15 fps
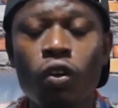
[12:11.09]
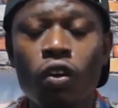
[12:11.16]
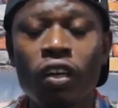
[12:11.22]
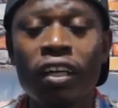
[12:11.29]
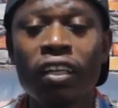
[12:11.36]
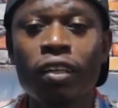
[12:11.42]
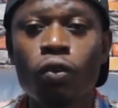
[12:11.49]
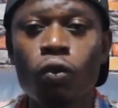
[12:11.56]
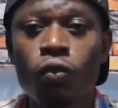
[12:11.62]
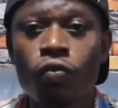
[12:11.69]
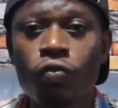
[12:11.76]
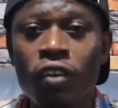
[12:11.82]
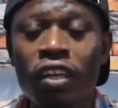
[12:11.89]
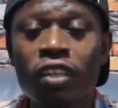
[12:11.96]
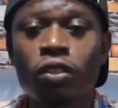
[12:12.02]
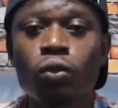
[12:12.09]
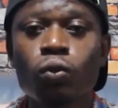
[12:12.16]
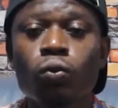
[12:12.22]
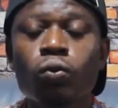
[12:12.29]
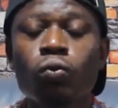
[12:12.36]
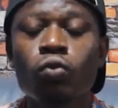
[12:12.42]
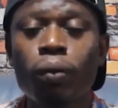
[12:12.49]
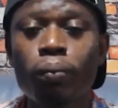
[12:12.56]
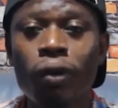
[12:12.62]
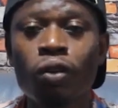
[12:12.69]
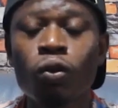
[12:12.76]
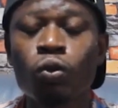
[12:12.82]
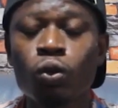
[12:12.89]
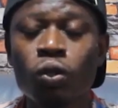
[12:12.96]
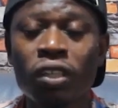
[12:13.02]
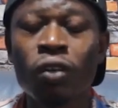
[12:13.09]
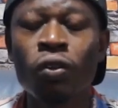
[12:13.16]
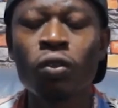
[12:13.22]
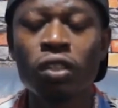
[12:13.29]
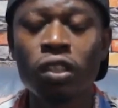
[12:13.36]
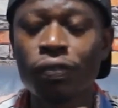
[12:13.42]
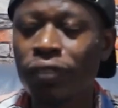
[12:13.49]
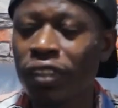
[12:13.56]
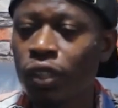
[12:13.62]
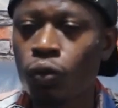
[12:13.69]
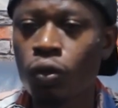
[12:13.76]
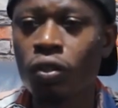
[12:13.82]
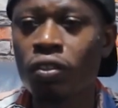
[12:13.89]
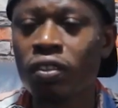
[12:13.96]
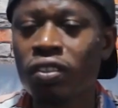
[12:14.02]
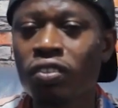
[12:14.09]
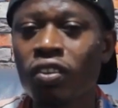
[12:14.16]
talk and confess to one man on Twitter who is doing very well.